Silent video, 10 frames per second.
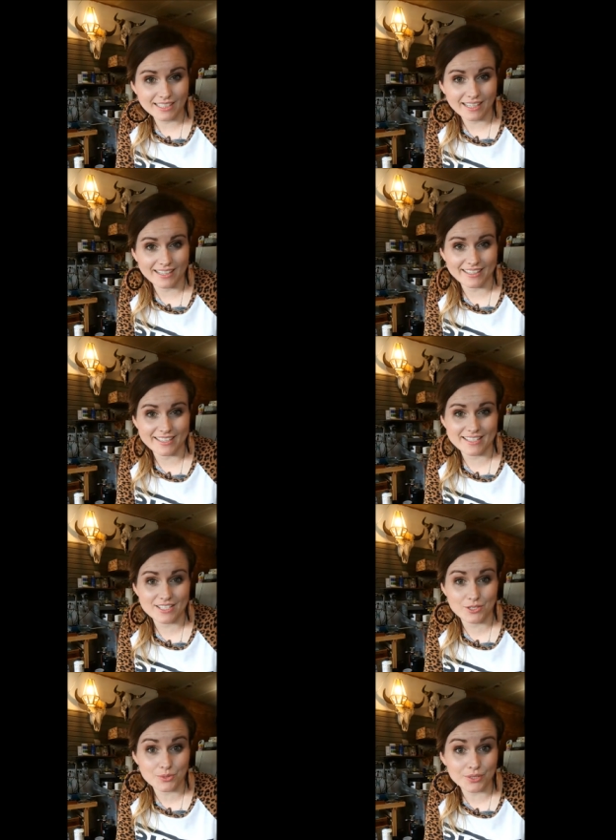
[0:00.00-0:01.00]
uh,
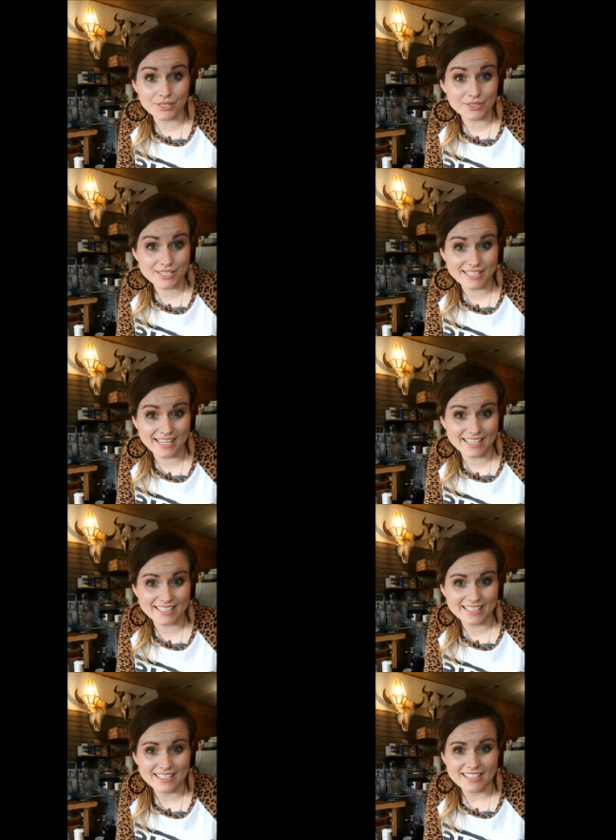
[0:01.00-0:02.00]
tutorial
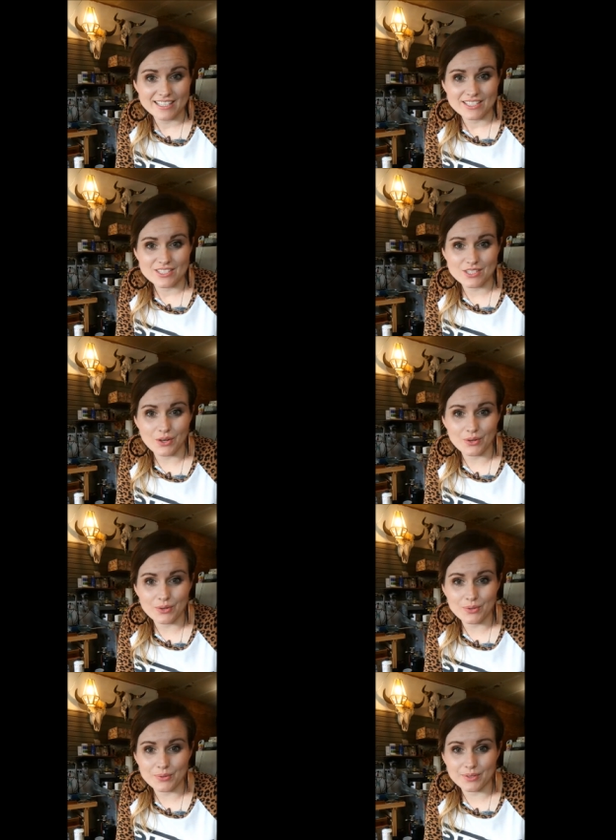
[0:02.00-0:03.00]
tonight,
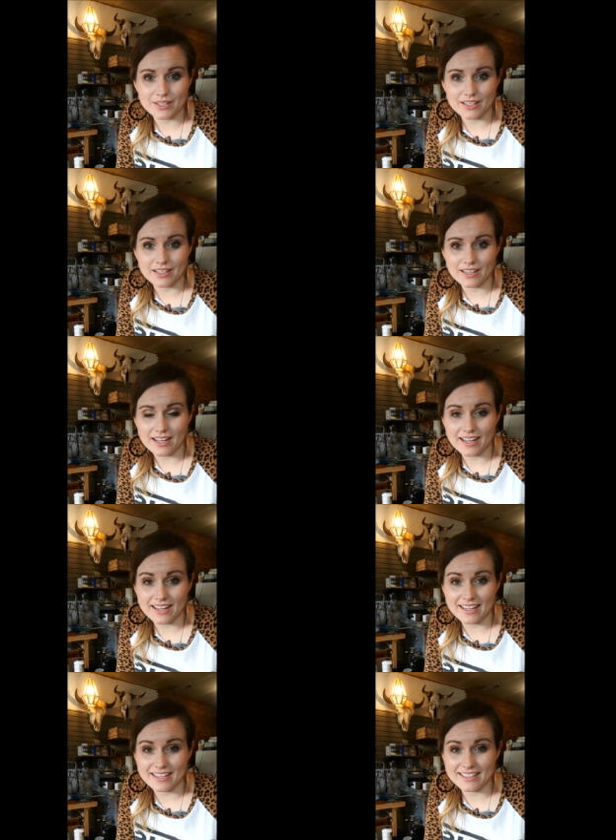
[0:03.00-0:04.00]
so
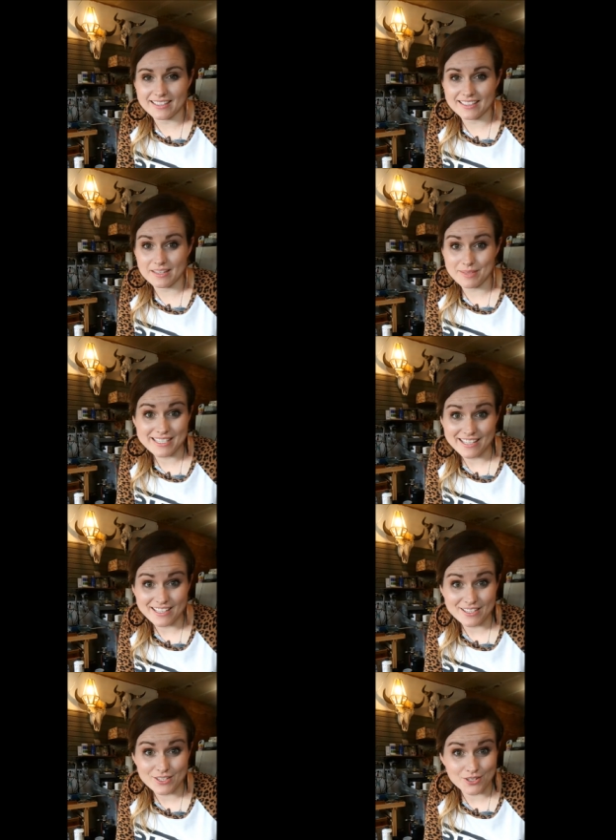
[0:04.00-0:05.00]
I am
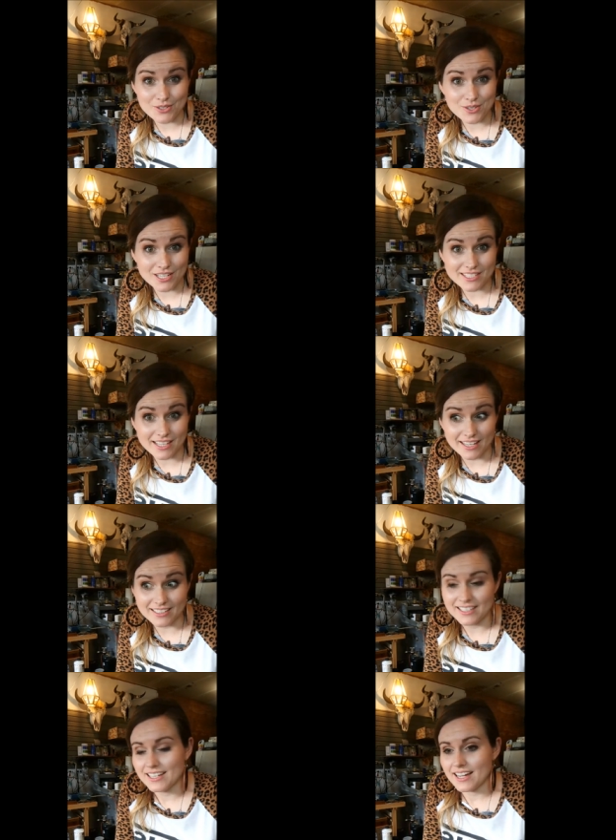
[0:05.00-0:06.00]
excited to show you guys that.
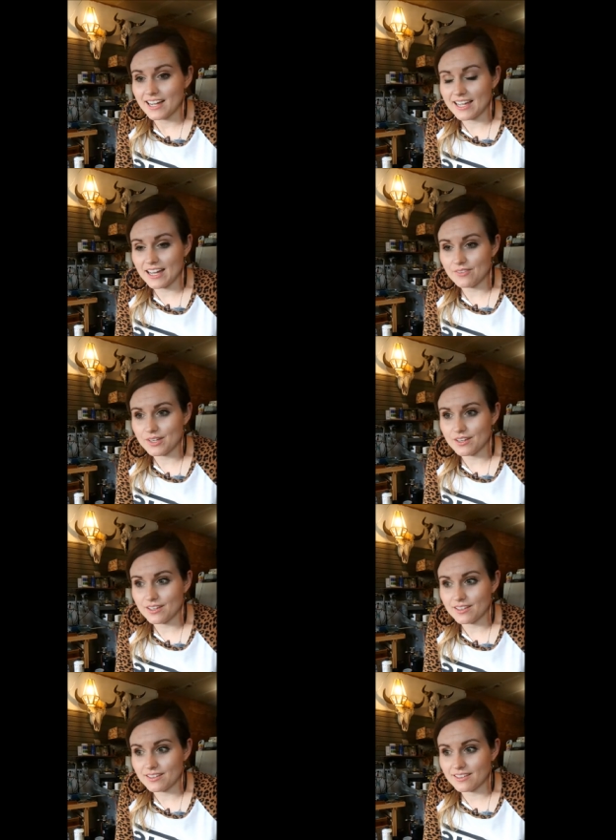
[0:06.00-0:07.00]
I have
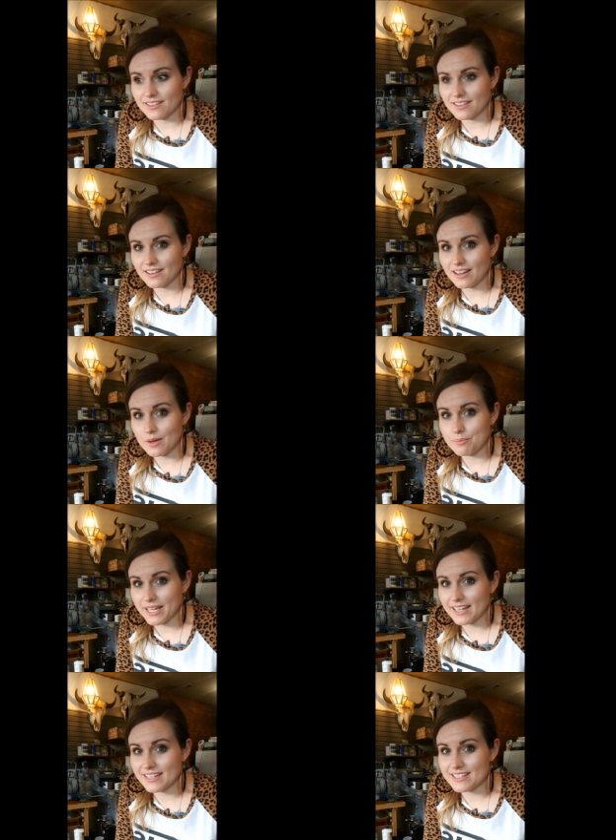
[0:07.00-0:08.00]
a a
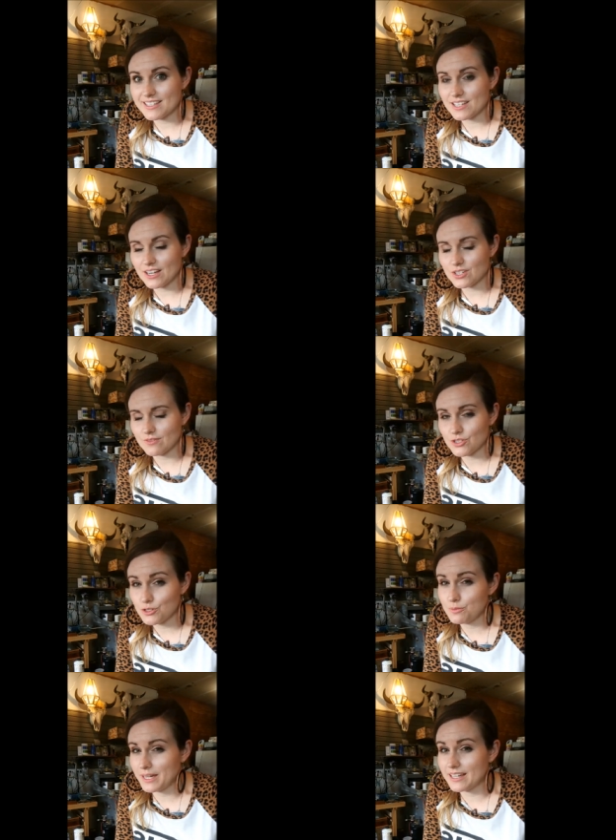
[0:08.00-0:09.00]
band, actually I have
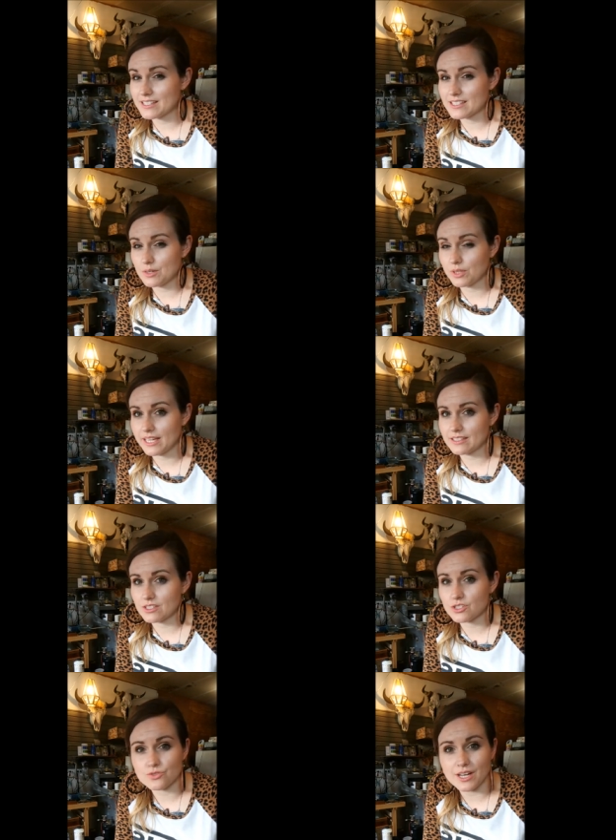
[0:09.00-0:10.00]
two bands that I would like to
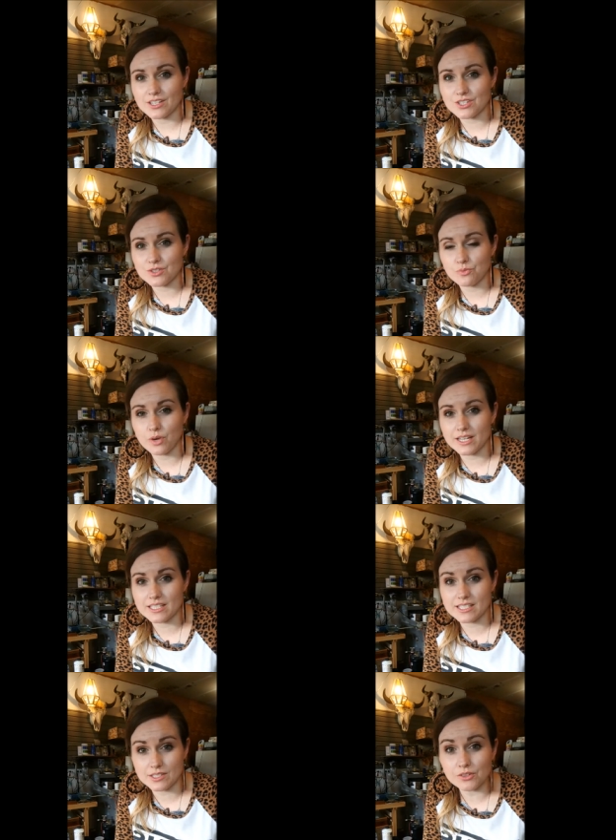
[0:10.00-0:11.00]
stretch. One
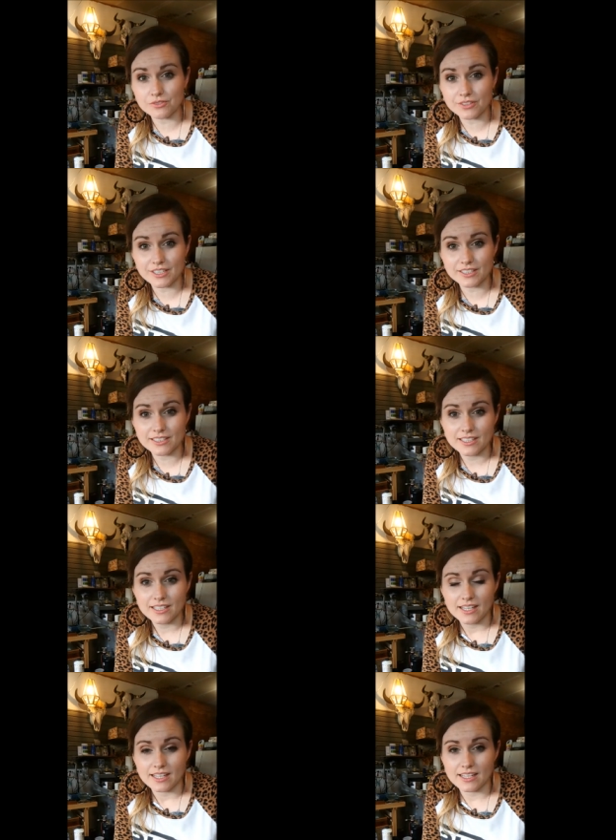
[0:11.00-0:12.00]
is silver,
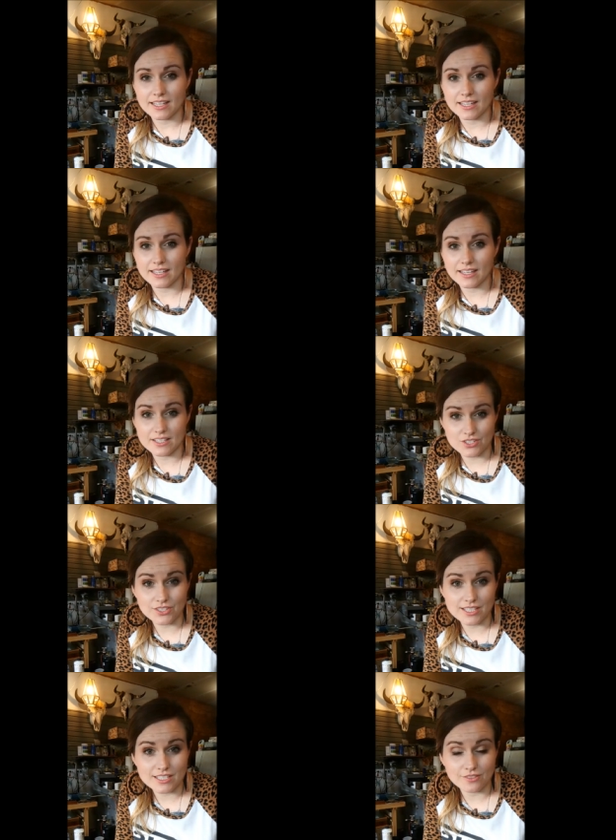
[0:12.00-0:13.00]
uh,
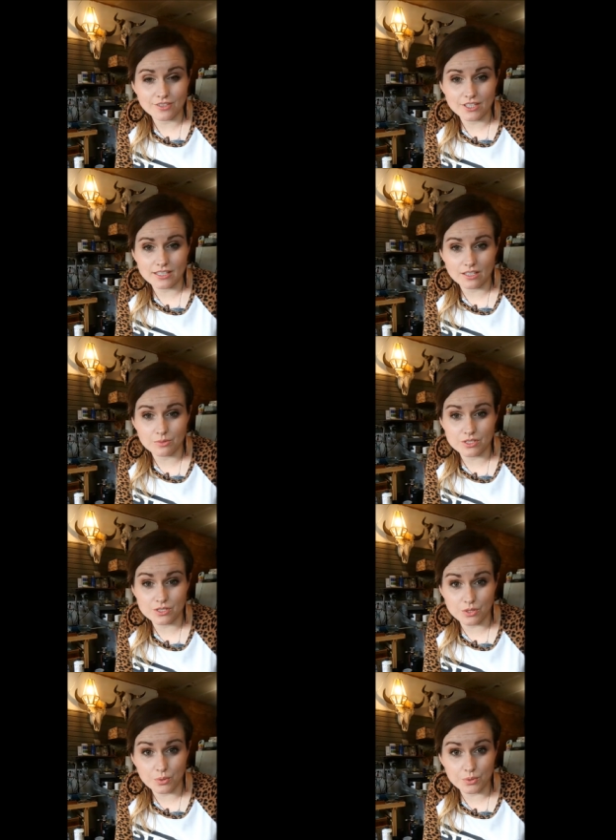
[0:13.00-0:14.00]
sterling silver, and the other one's
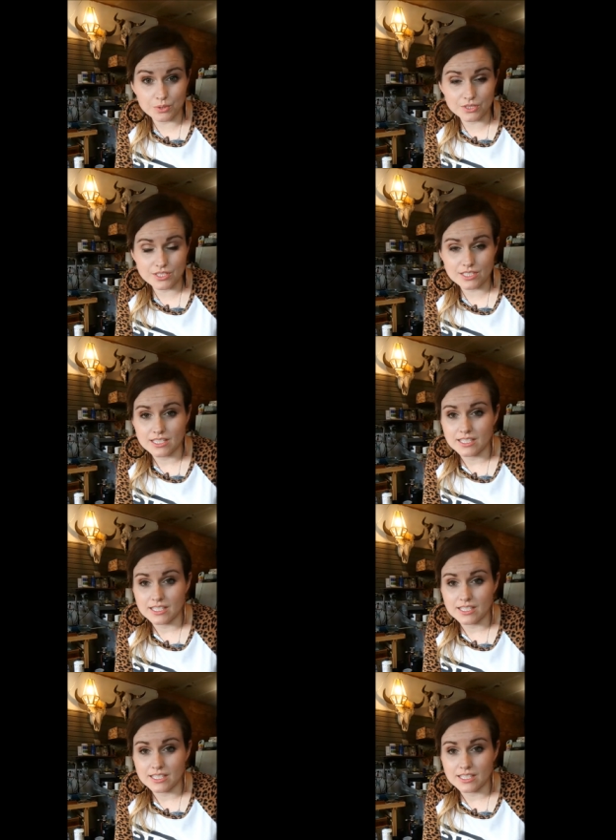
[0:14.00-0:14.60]
gold.